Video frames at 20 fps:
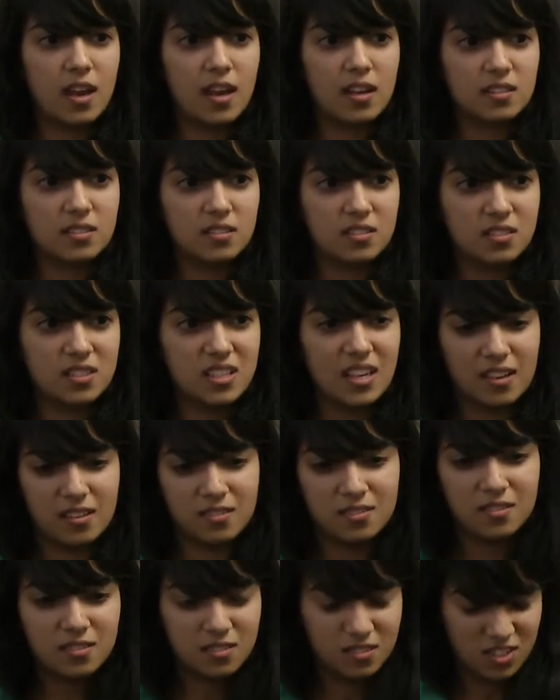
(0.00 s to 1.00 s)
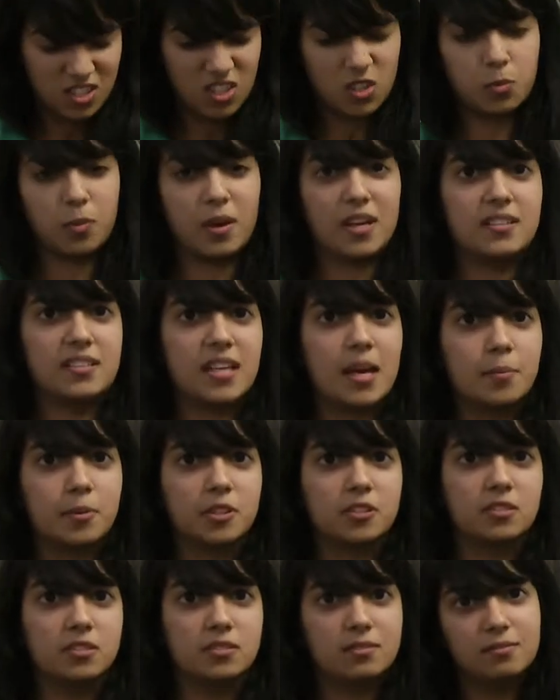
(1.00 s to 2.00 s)
And yeah, it's a good way to
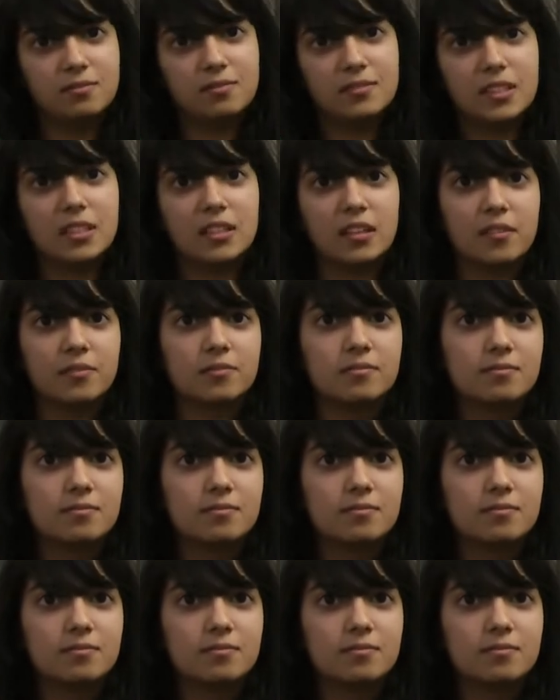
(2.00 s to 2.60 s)
dabble and, you know.